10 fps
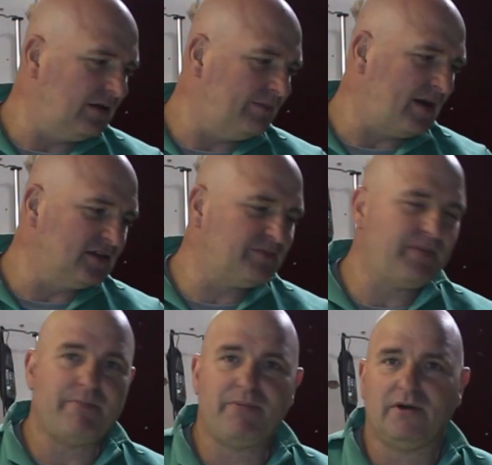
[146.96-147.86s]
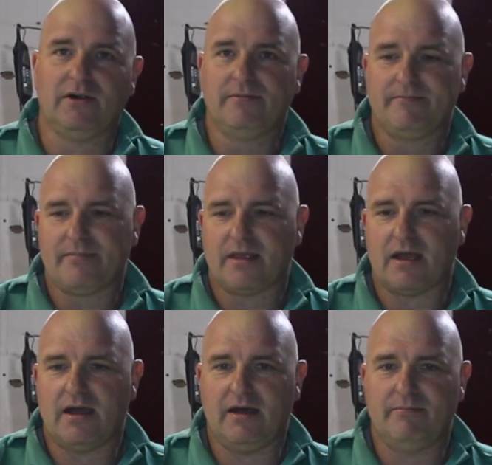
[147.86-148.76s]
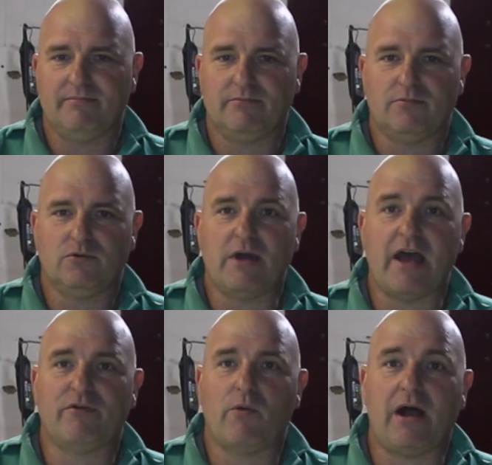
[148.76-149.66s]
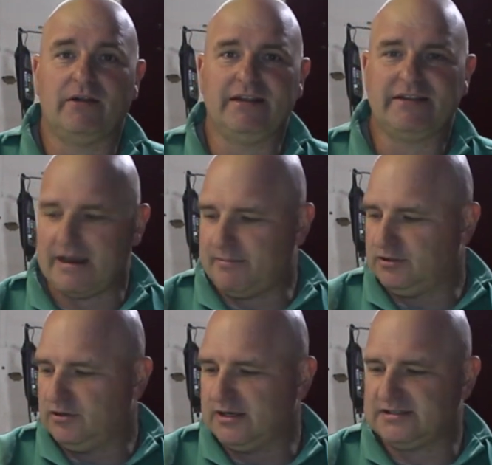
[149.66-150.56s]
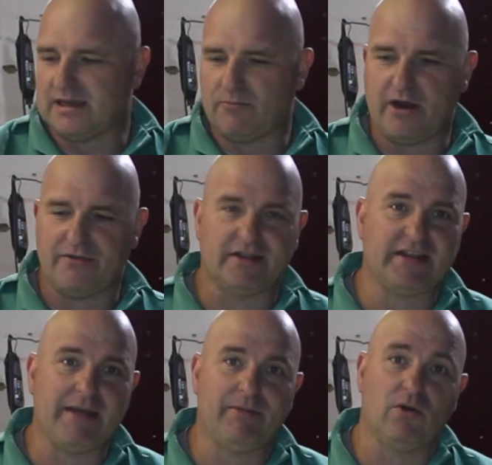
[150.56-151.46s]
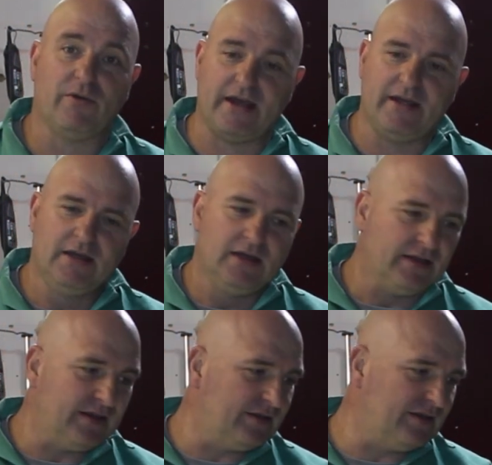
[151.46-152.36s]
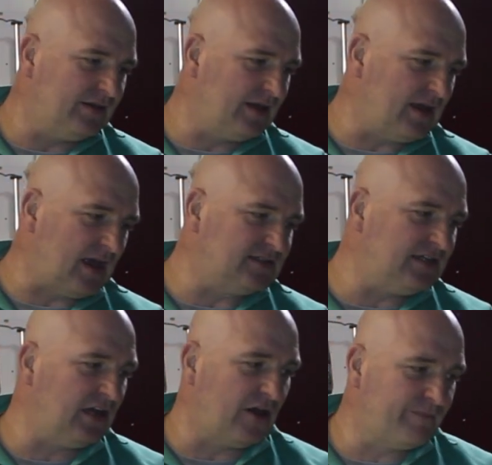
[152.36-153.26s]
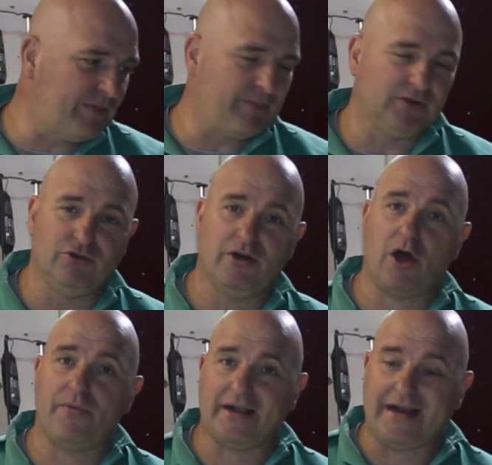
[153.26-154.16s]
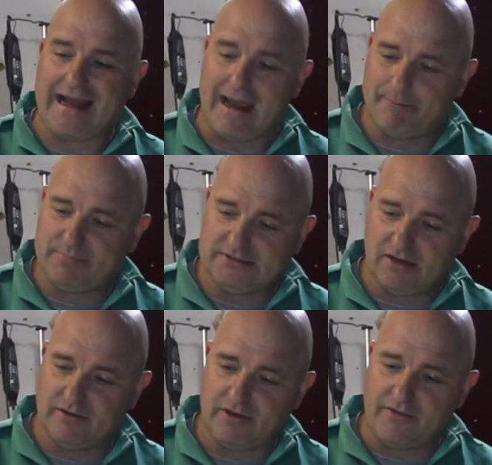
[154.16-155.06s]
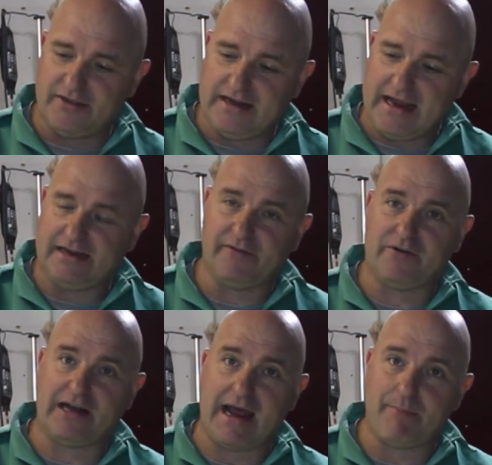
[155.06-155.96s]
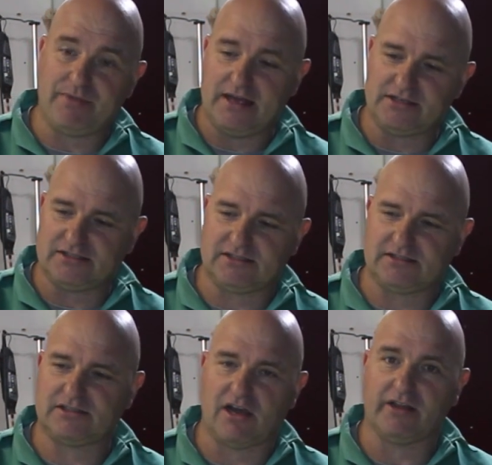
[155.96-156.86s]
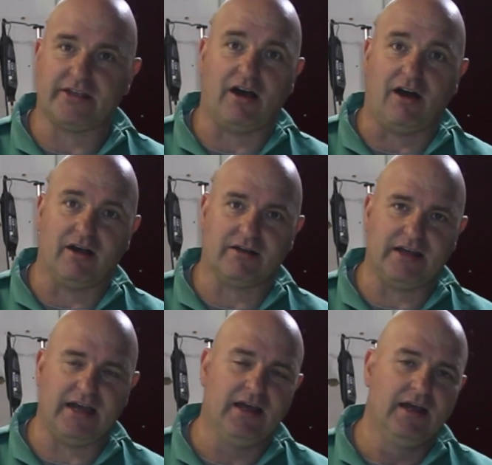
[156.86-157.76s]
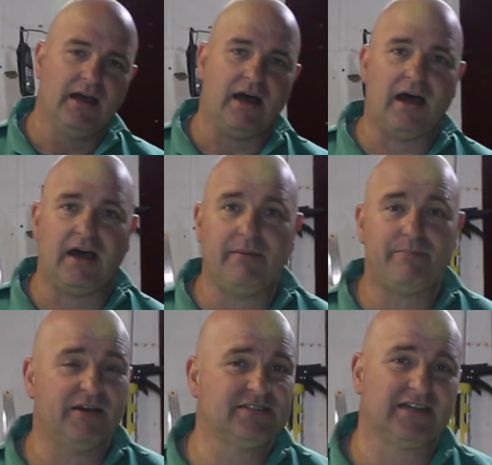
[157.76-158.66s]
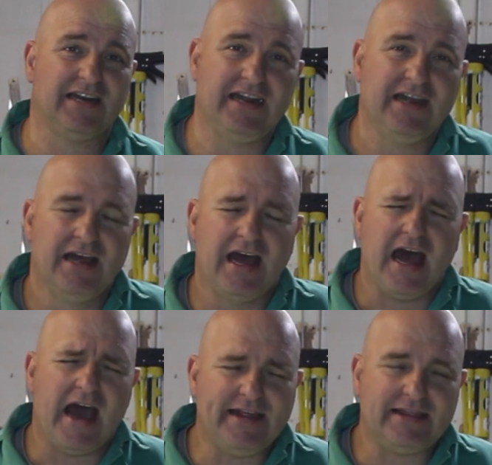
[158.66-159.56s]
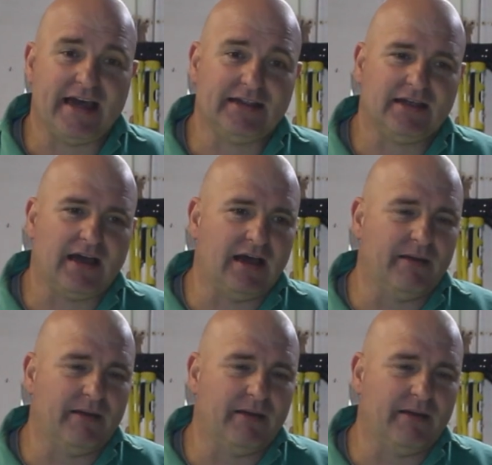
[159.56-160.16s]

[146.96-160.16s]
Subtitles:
most people who have a welding table do it somewhere on the table, or I see a lot of people do it on the clamp. So on the negative clamp they just start the arc there. I personally hate that.